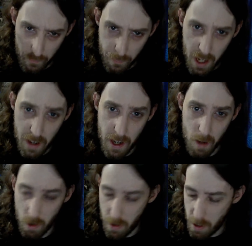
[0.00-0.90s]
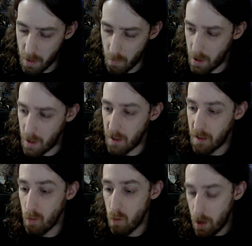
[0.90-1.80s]
And yeah, really good one. It's
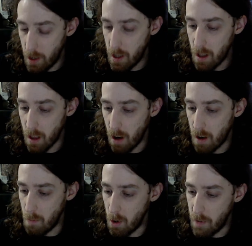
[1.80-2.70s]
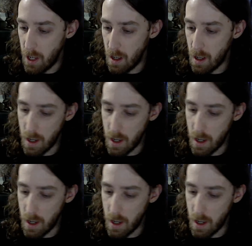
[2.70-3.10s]
a really long movie.